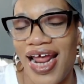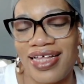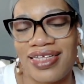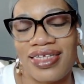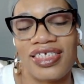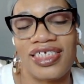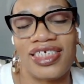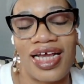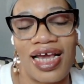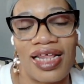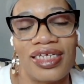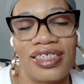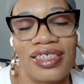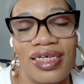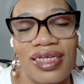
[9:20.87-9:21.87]
it has its
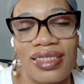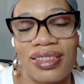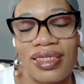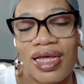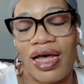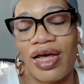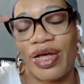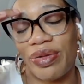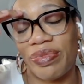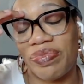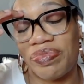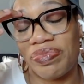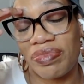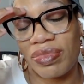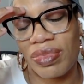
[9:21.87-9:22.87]
challenges.
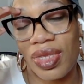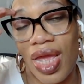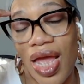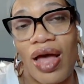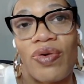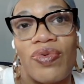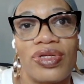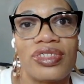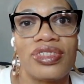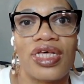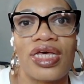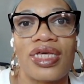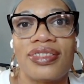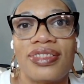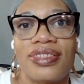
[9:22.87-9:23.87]
Um, I will
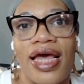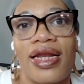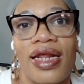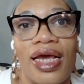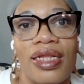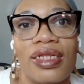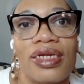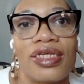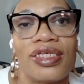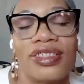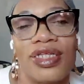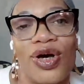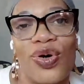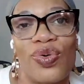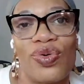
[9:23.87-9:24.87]
say Staten Island is
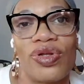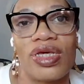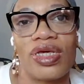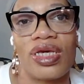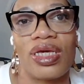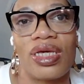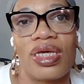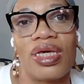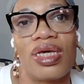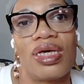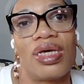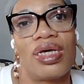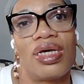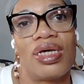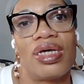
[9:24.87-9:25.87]
the only
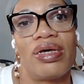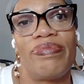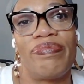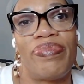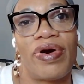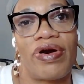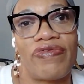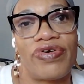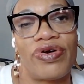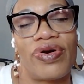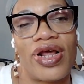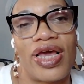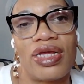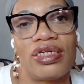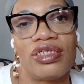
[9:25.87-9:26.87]
Borough
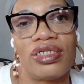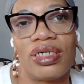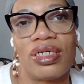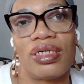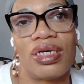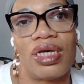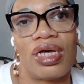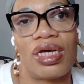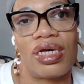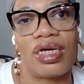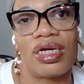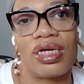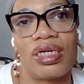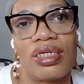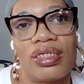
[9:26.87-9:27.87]
that
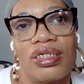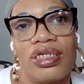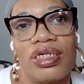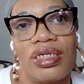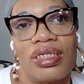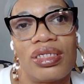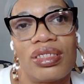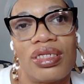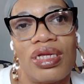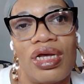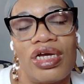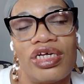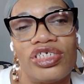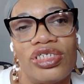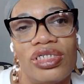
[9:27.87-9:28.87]
uh
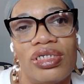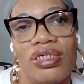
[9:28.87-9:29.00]
uh